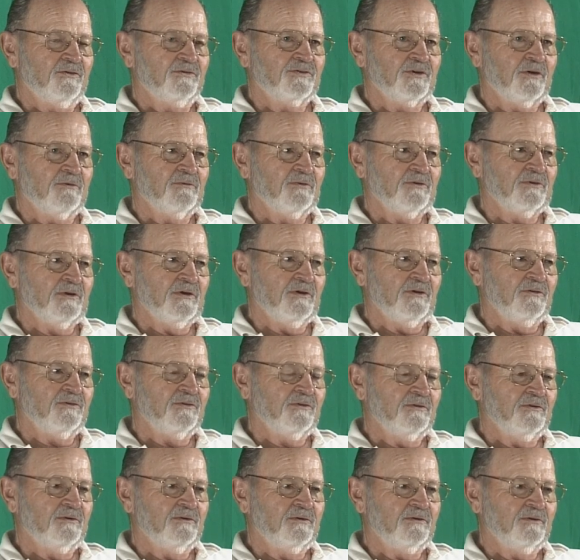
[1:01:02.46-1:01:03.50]
seventh,
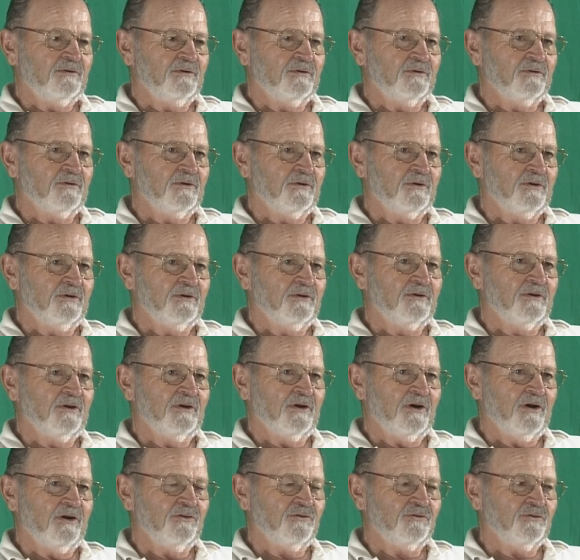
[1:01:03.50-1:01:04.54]
eighth, and, you know, and then, then
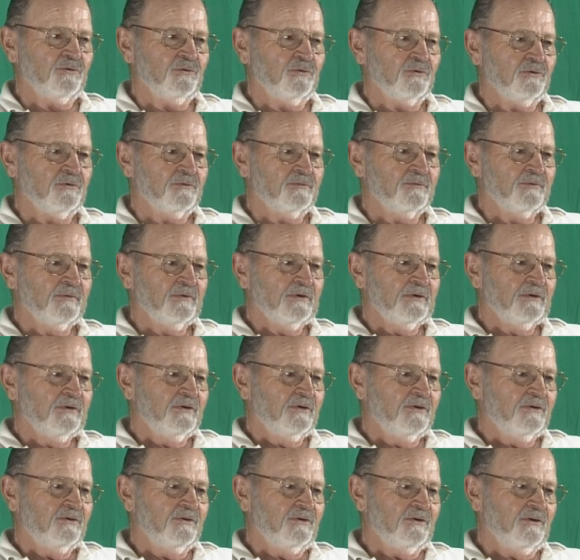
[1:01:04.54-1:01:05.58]
high school
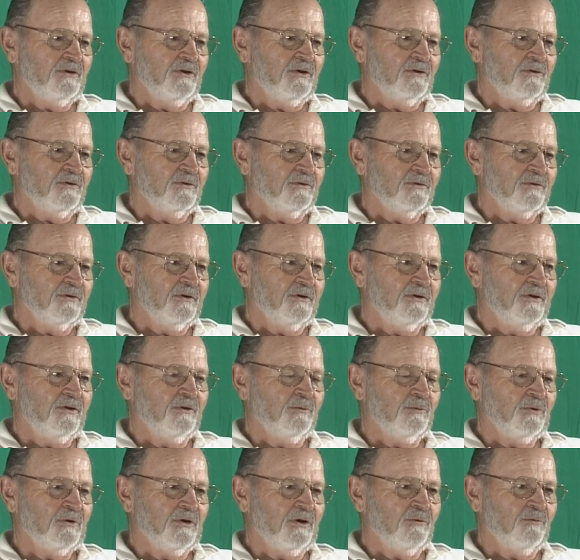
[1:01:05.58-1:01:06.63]
together. And
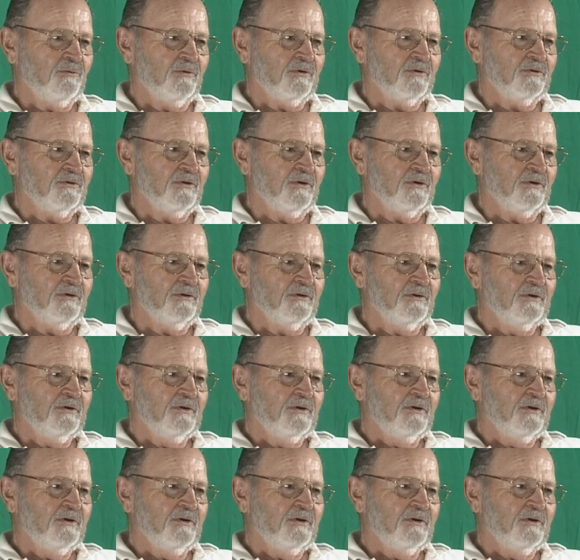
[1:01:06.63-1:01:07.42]
him and I worked on it.